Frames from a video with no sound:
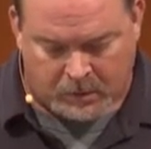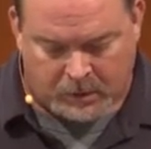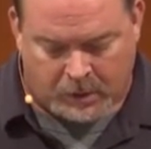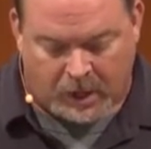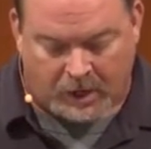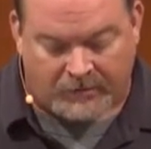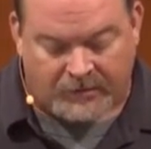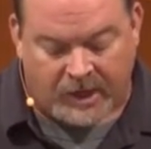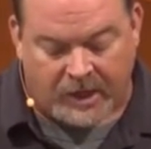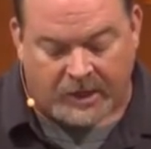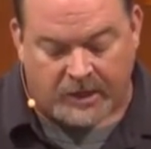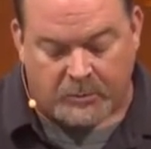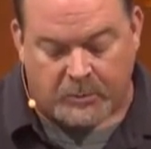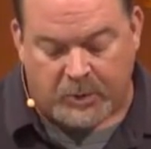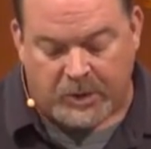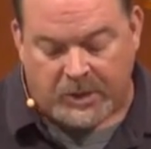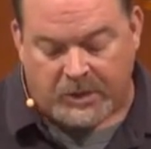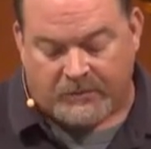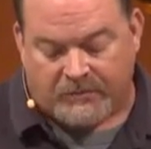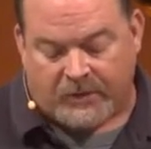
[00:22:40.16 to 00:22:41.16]
I've had to
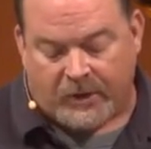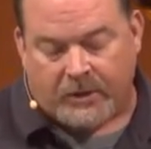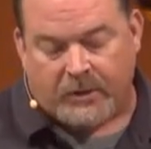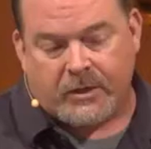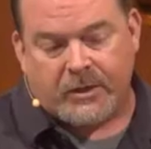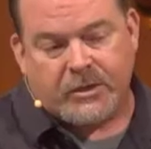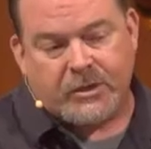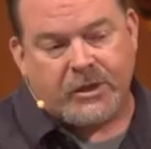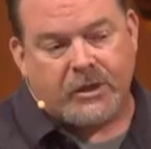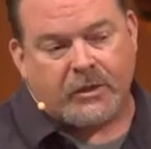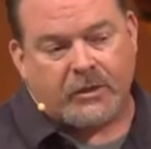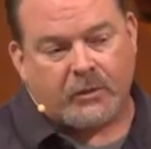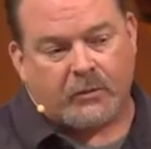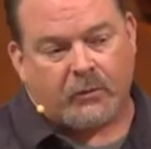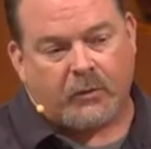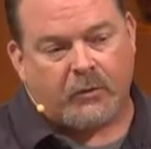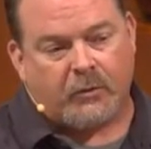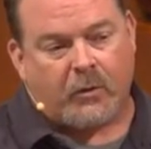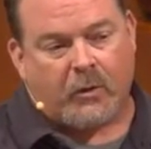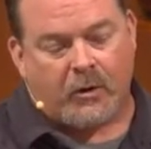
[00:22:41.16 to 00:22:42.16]
be very gentle
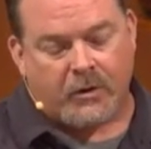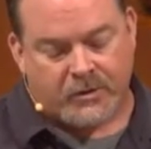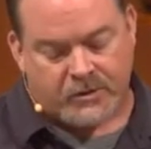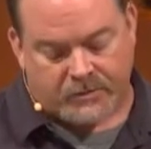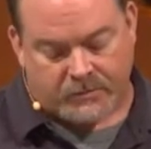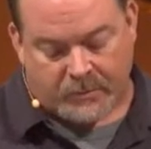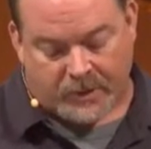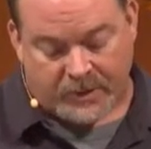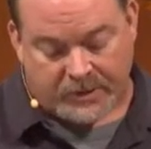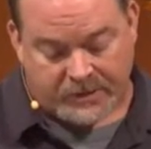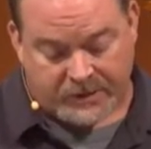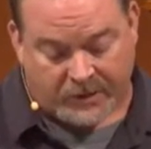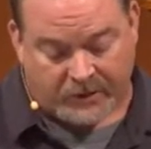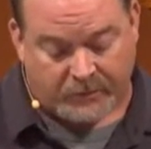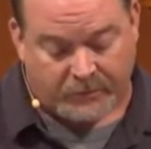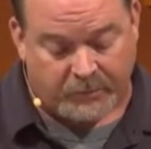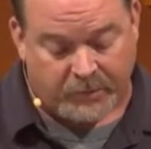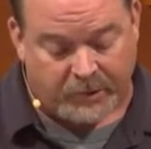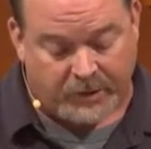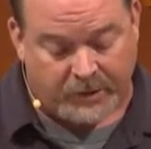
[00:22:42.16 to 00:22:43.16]
with parts of
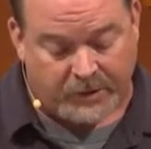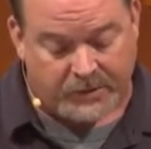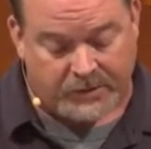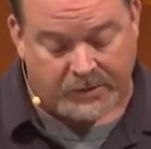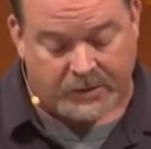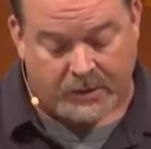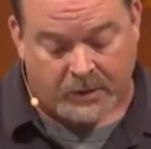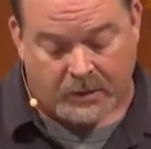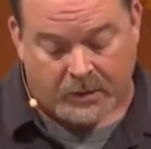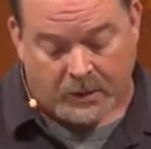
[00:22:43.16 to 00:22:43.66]
myself because